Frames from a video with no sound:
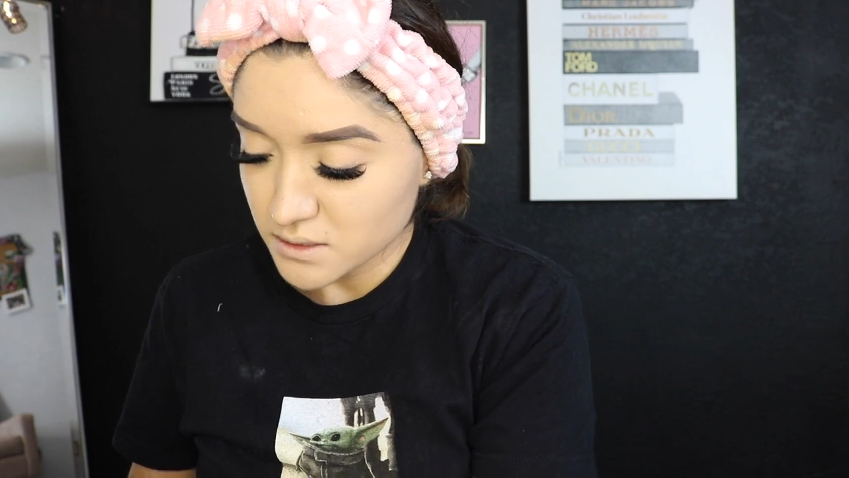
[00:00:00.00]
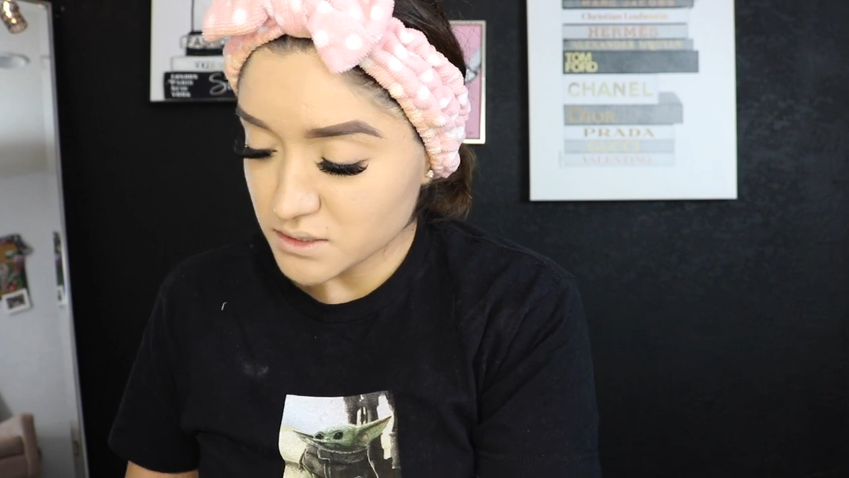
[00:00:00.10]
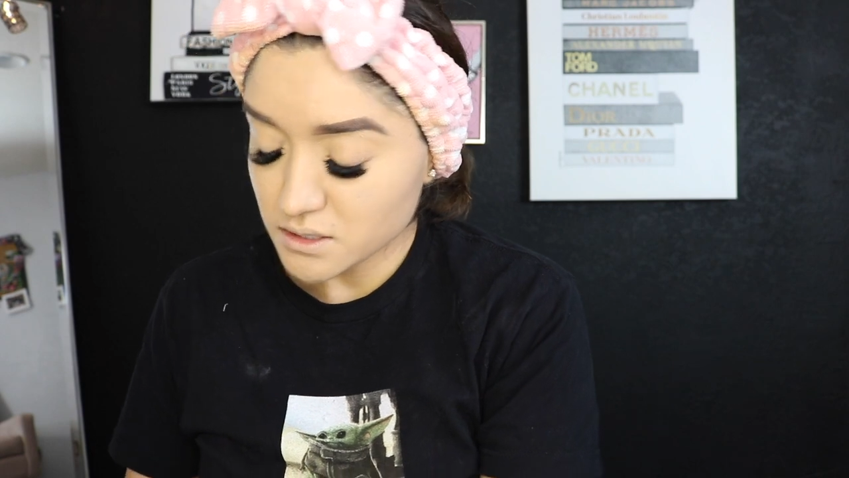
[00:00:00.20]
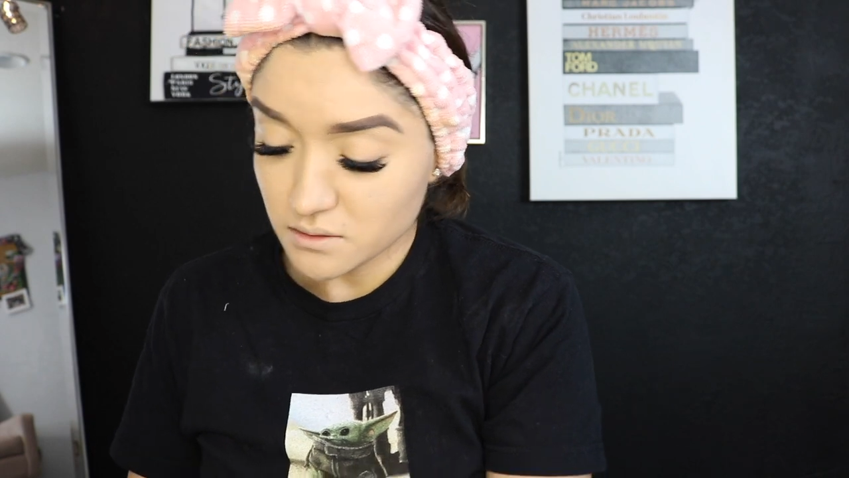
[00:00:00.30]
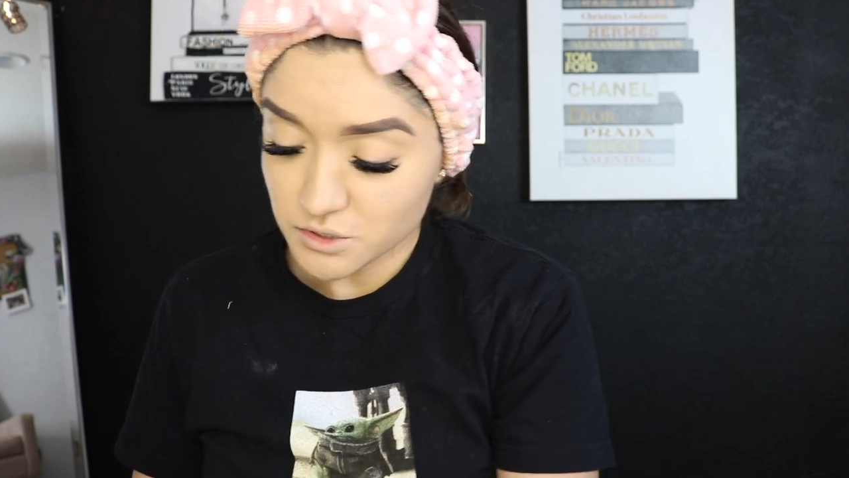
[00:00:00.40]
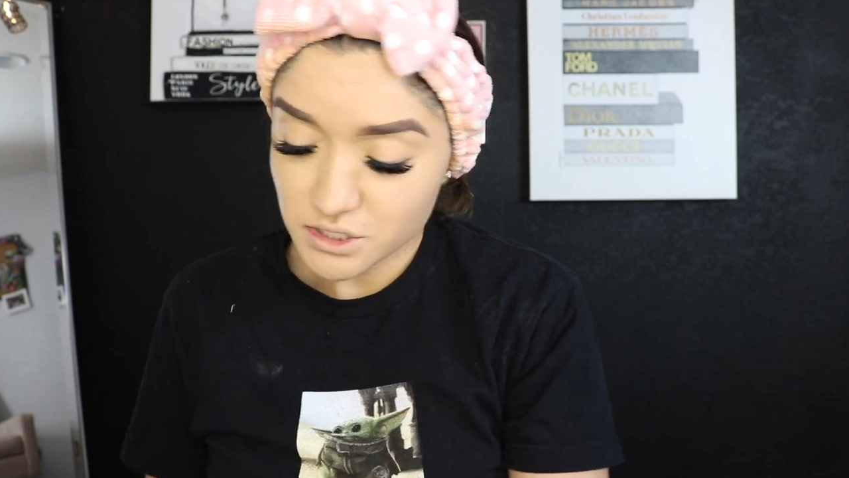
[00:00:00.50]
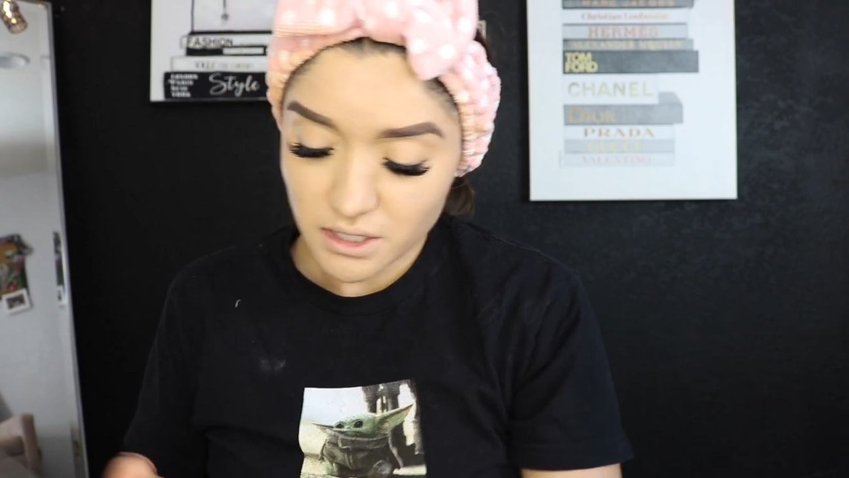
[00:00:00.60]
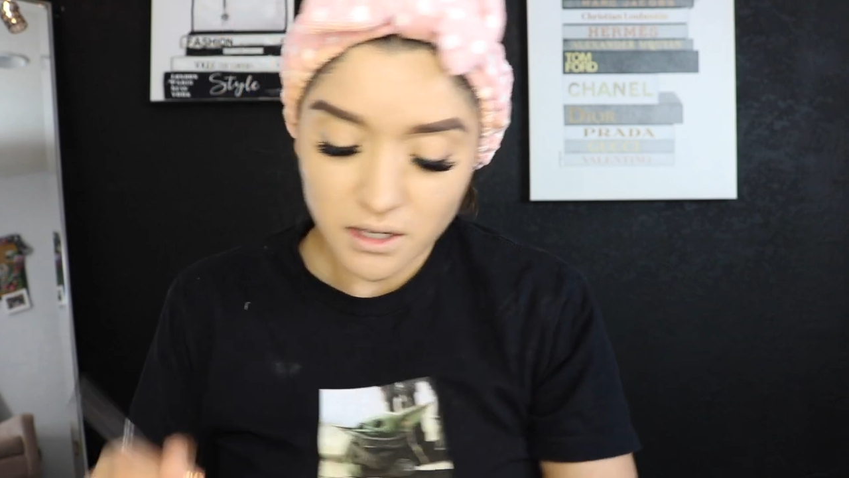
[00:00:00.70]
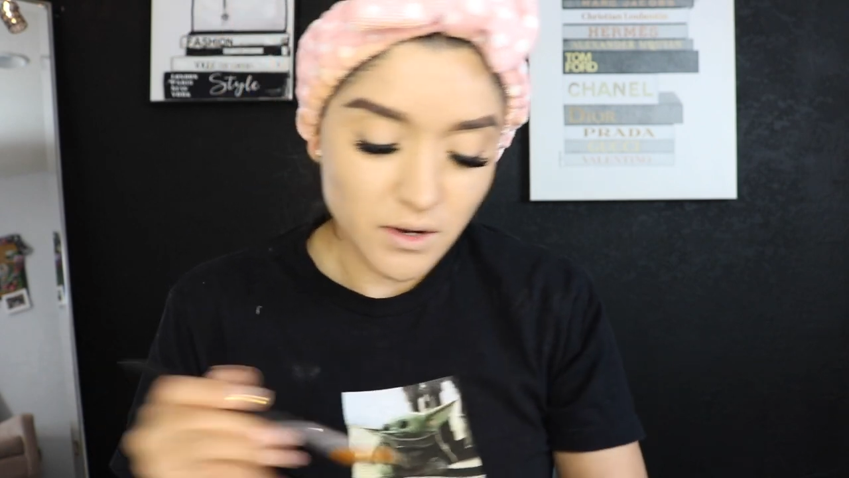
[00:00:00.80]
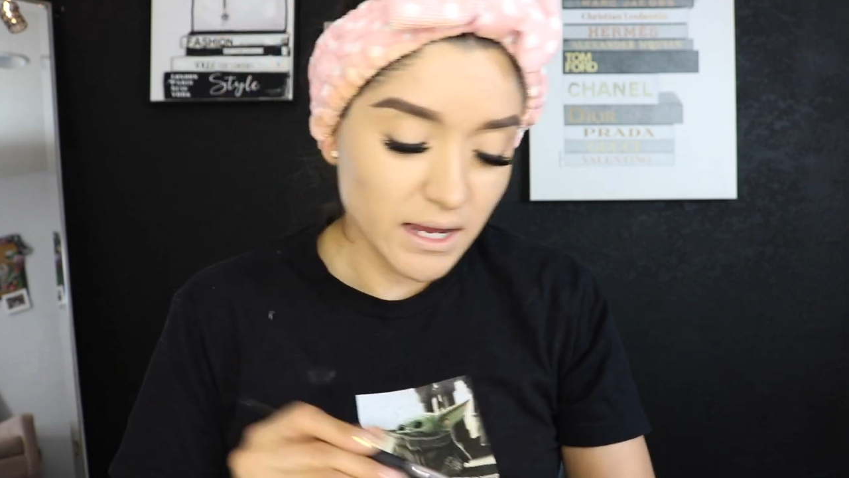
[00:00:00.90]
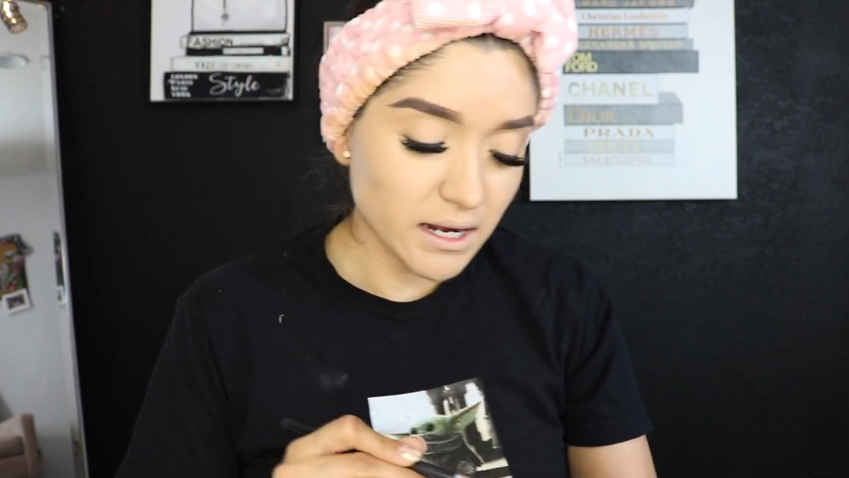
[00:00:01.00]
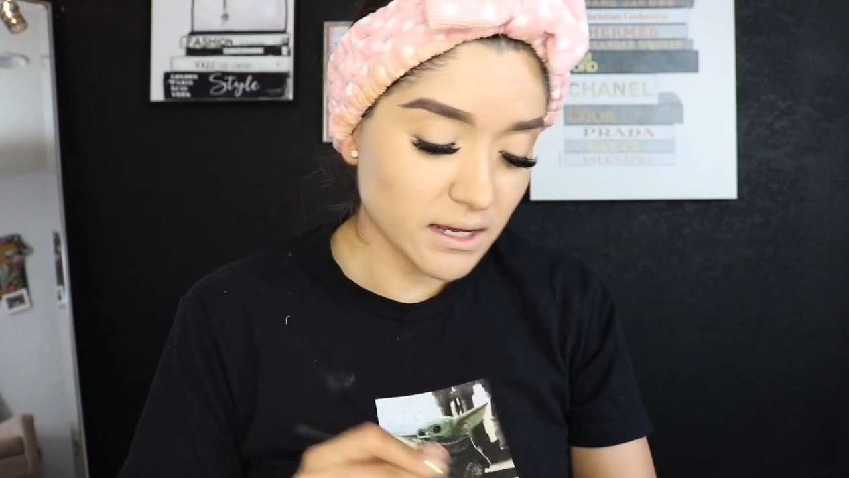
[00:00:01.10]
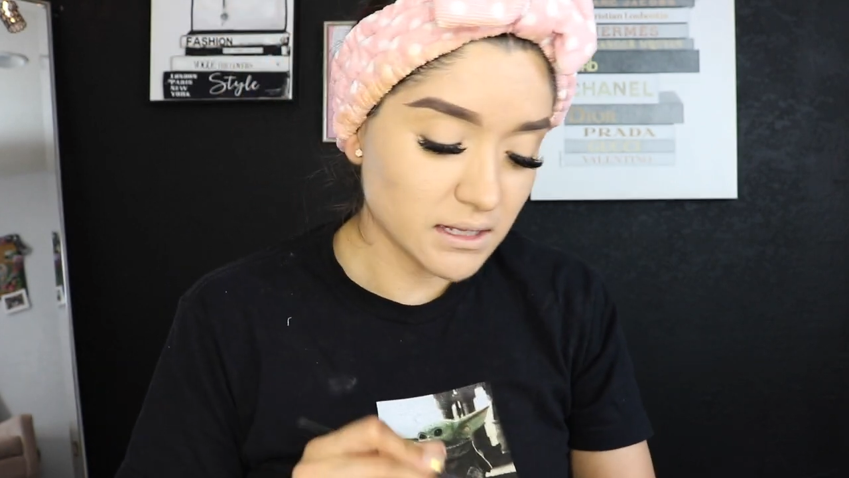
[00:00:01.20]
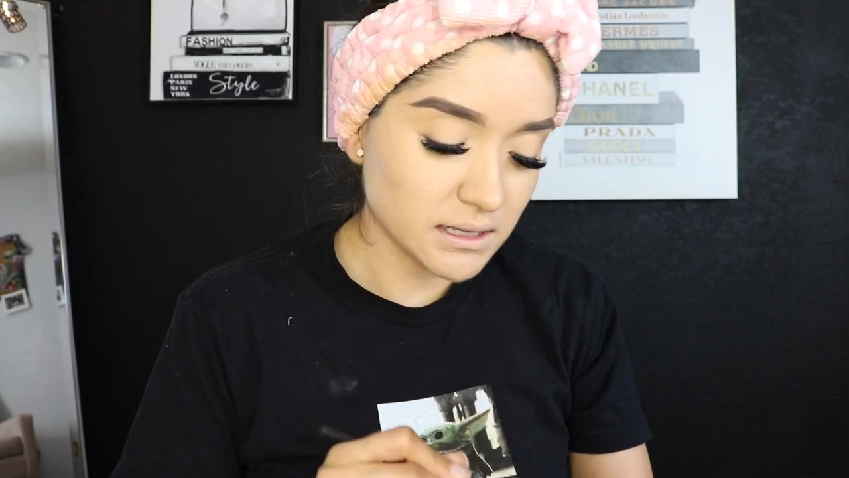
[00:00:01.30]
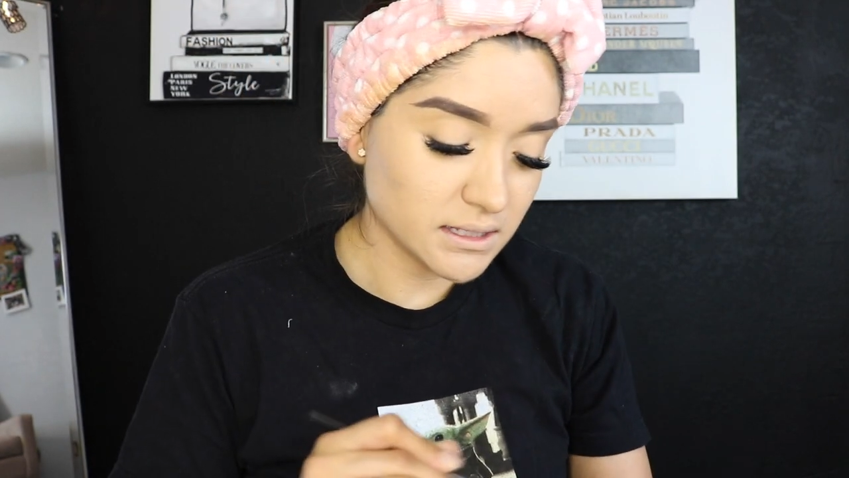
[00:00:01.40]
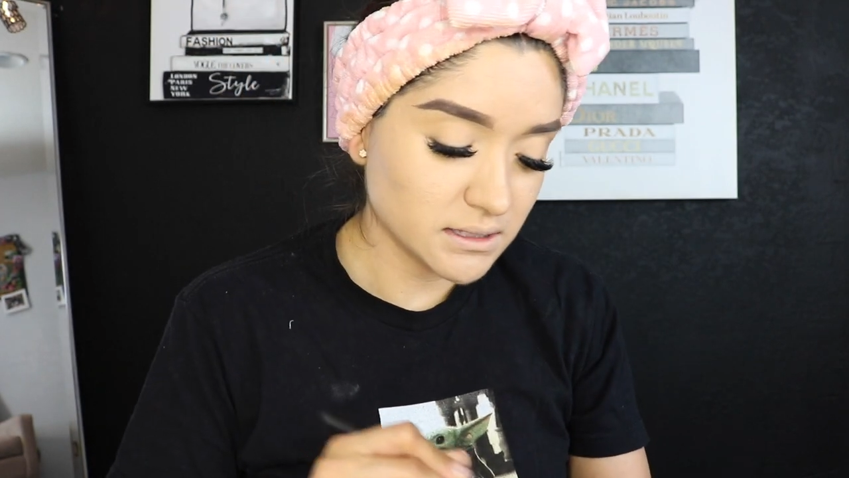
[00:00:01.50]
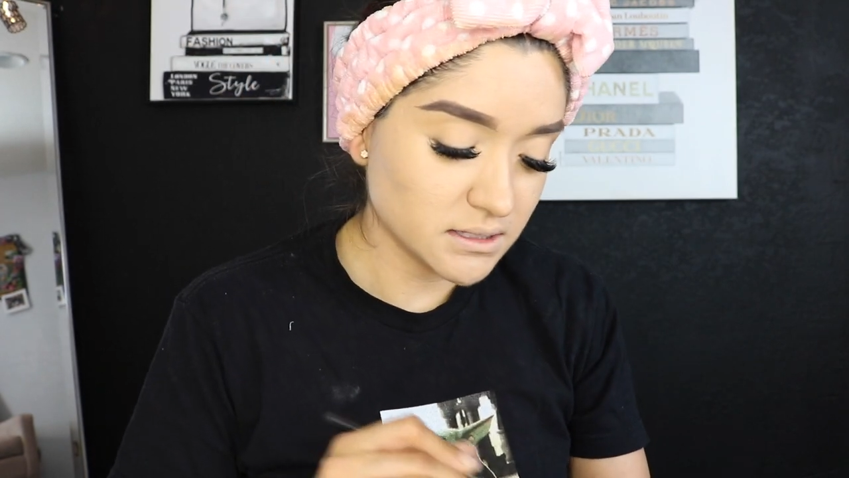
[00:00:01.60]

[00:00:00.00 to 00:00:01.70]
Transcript: So I'm just going to go ahead and clean